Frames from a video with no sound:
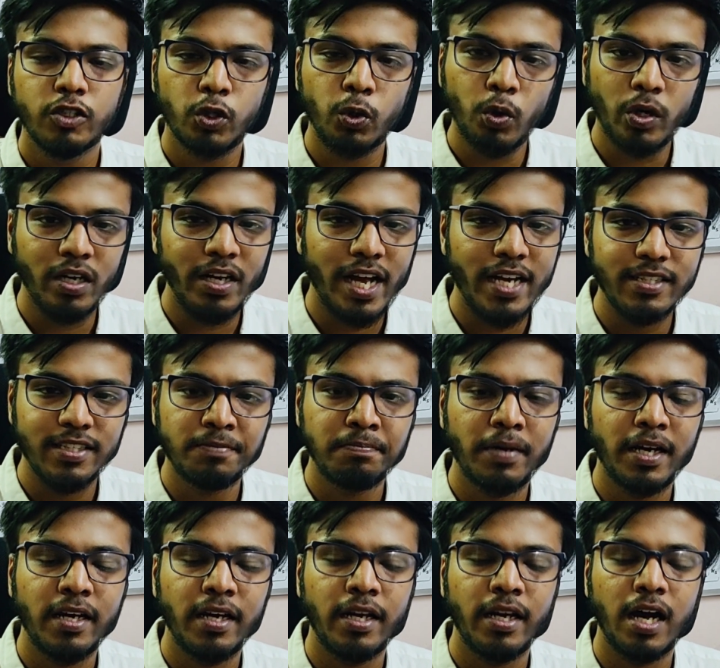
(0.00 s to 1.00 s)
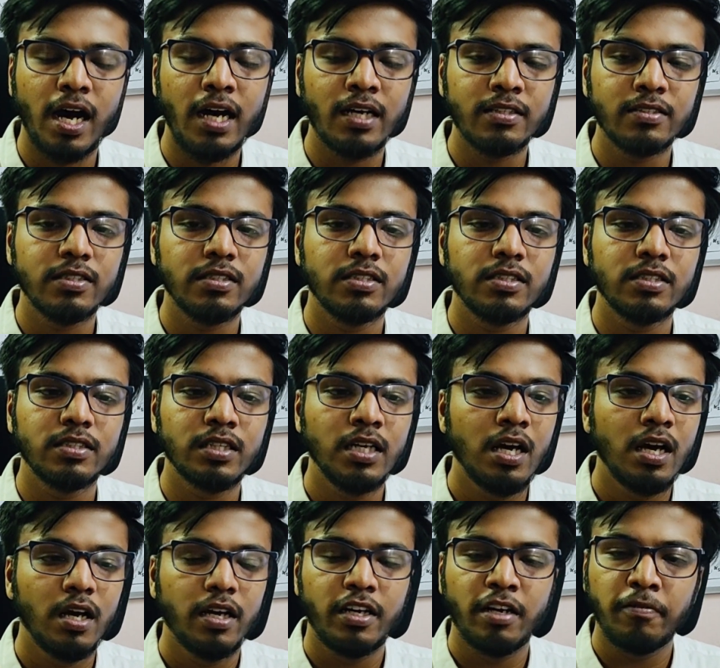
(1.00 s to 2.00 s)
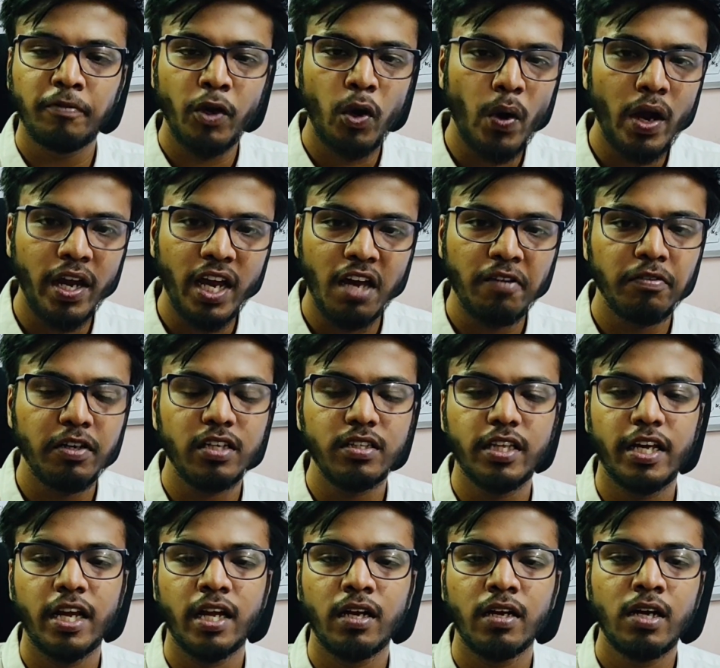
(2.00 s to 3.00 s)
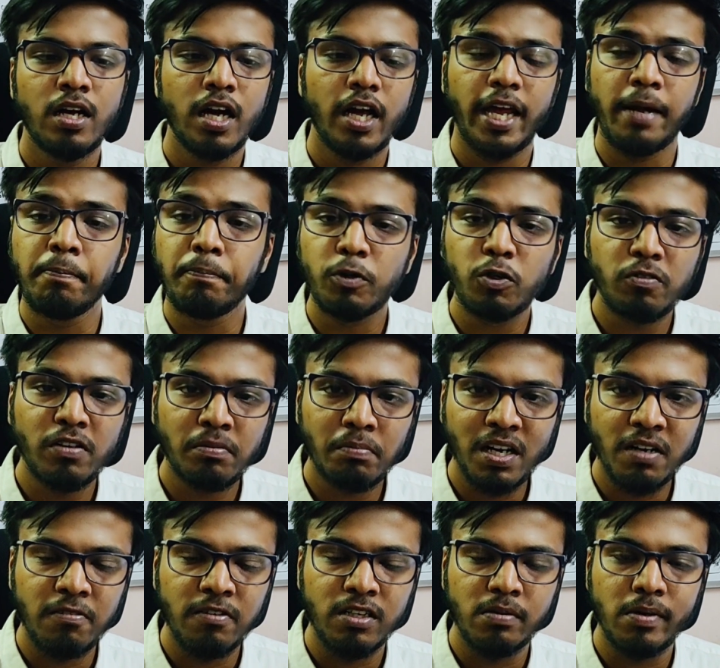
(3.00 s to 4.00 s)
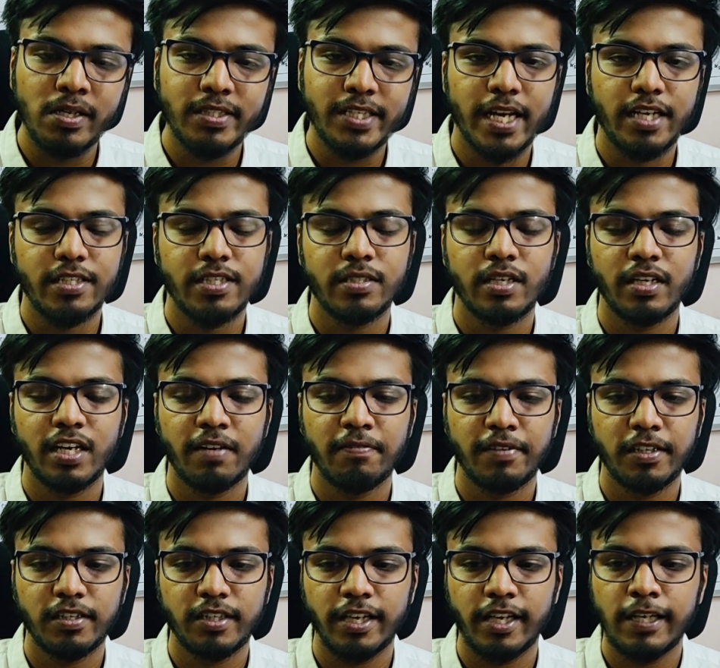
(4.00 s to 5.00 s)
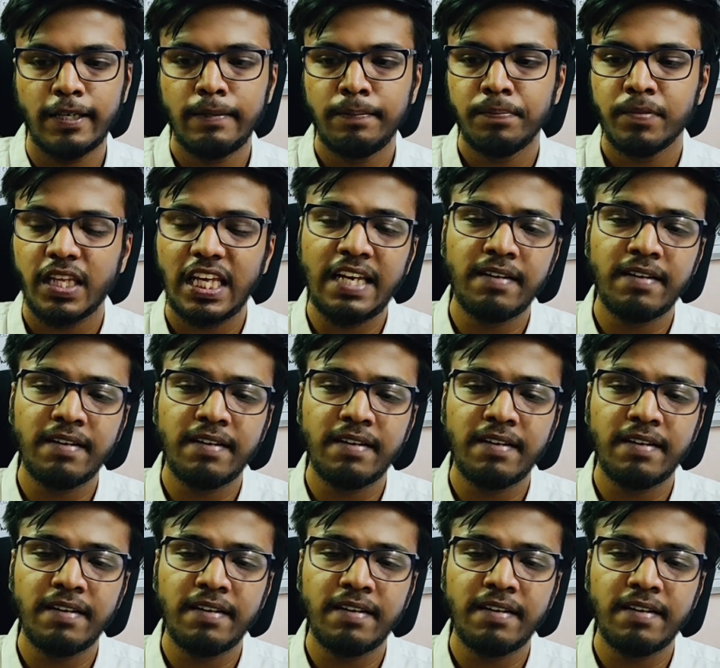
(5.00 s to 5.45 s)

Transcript: scrutinizing my answers, reviewing everything, improving my verbal section and everything.